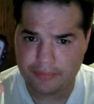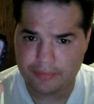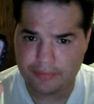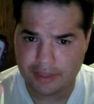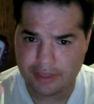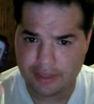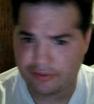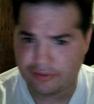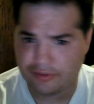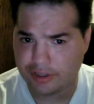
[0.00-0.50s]

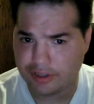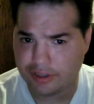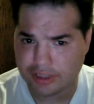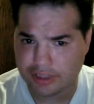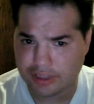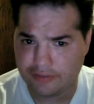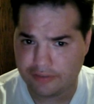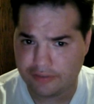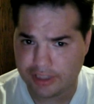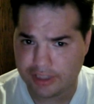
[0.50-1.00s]
as far as
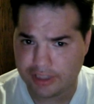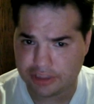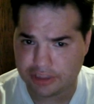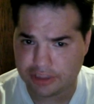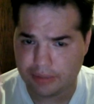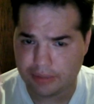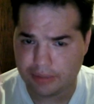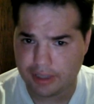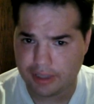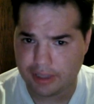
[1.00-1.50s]
how fast you're
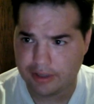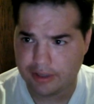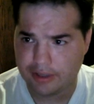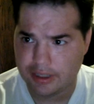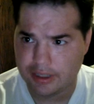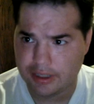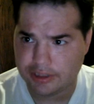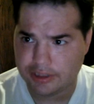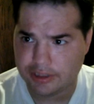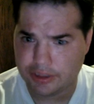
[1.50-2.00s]
running.
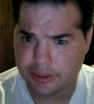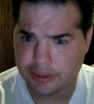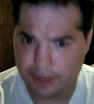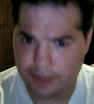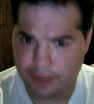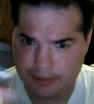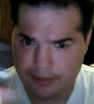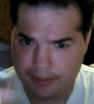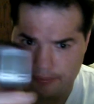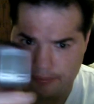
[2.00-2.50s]
So
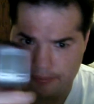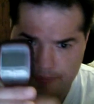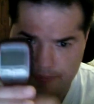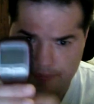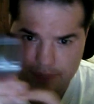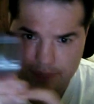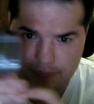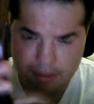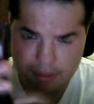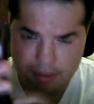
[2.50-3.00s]
I'm
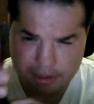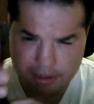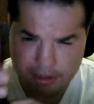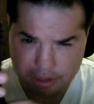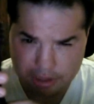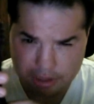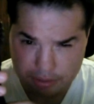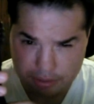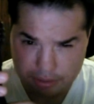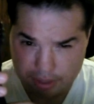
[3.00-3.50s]
going to
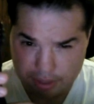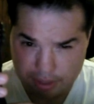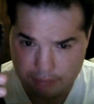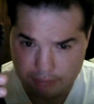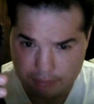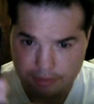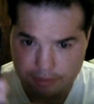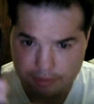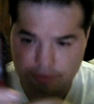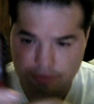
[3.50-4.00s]
start doing that
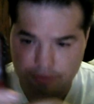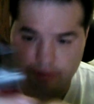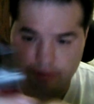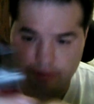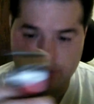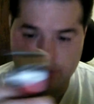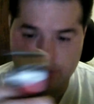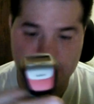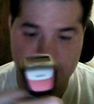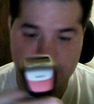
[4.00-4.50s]
really soon
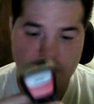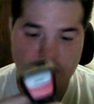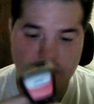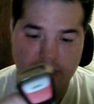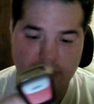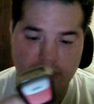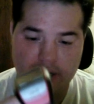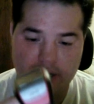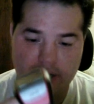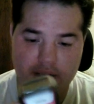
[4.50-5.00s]
with the
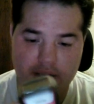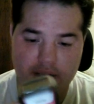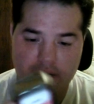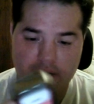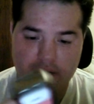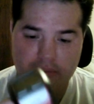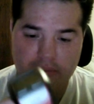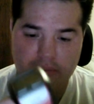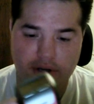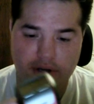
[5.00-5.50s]
jogging.
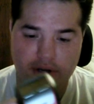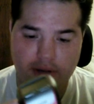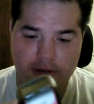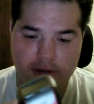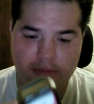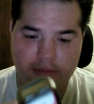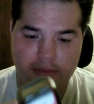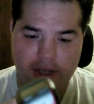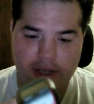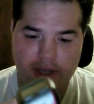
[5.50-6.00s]
But
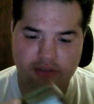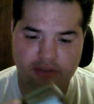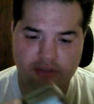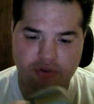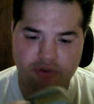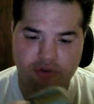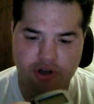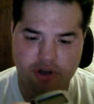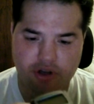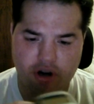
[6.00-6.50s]
as
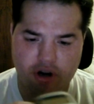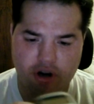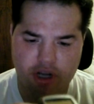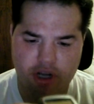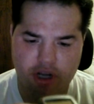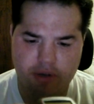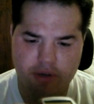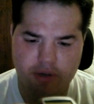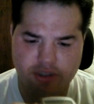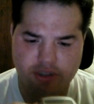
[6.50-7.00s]
for
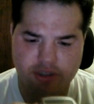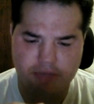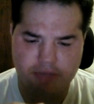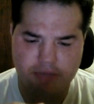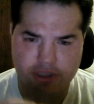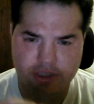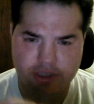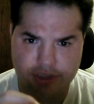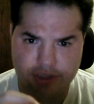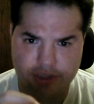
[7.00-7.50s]
cardio and some
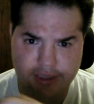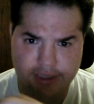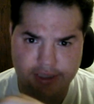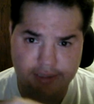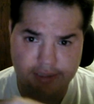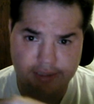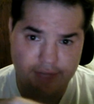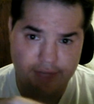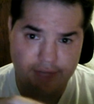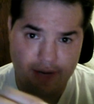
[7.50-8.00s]
exercise as
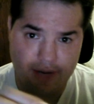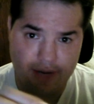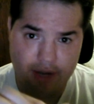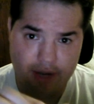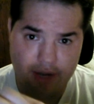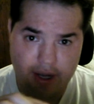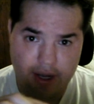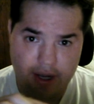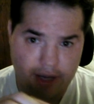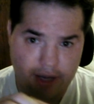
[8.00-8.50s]
of now,
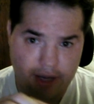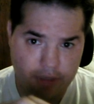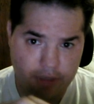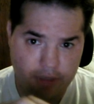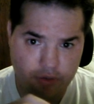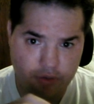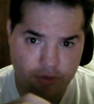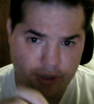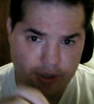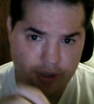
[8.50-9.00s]
I've been
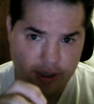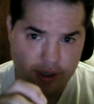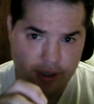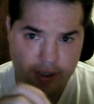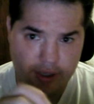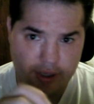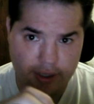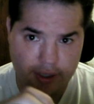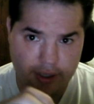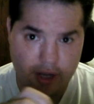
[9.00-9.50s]
doing
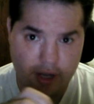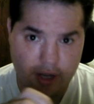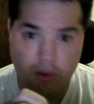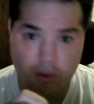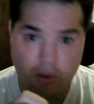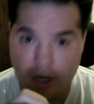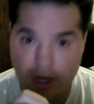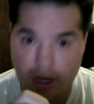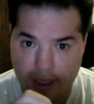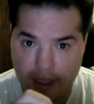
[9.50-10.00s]
a lot of
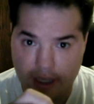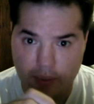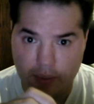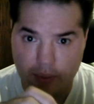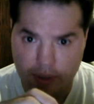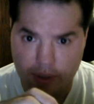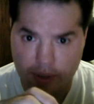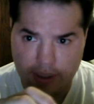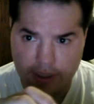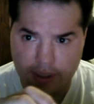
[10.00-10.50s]
walking at
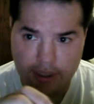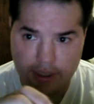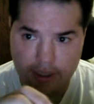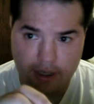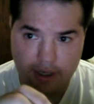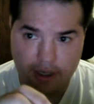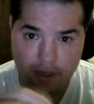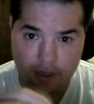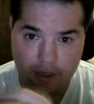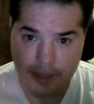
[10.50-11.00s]
work.
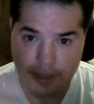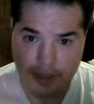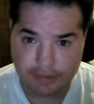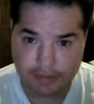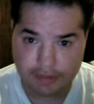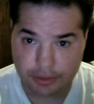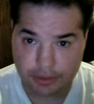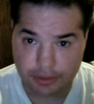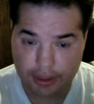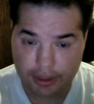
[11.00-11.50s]
We have a
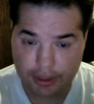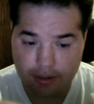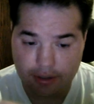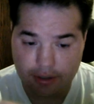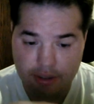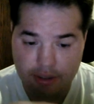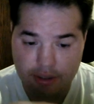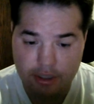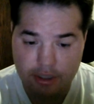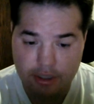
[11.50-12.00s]
trail
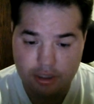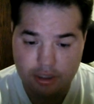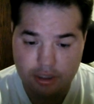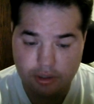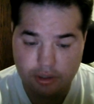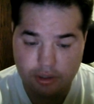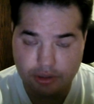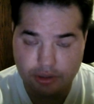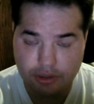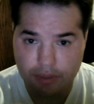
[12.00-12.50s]

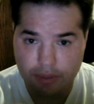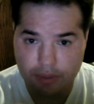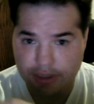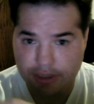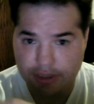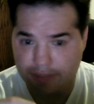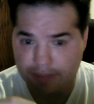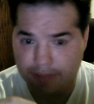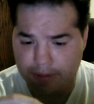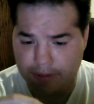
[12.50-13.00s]
close to us.
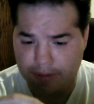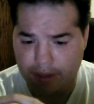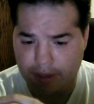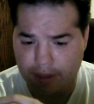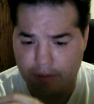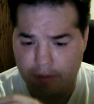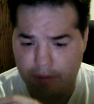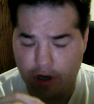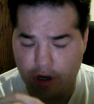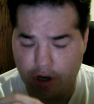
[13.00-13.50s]
I've been
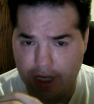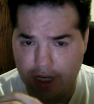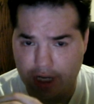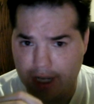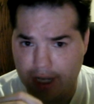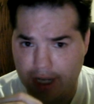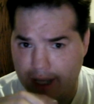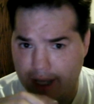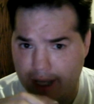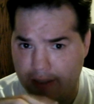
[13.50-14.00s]

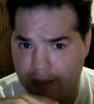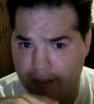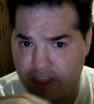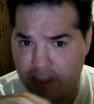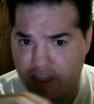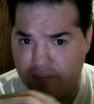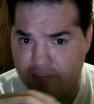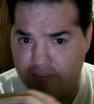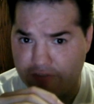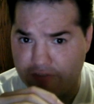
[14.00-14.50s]
parking at
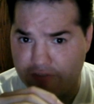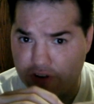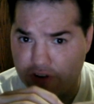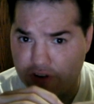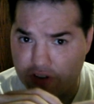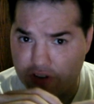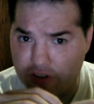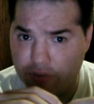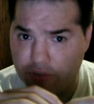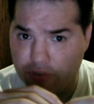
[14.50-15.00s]
the
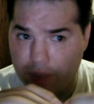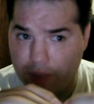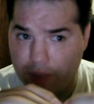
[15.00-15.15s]
furthest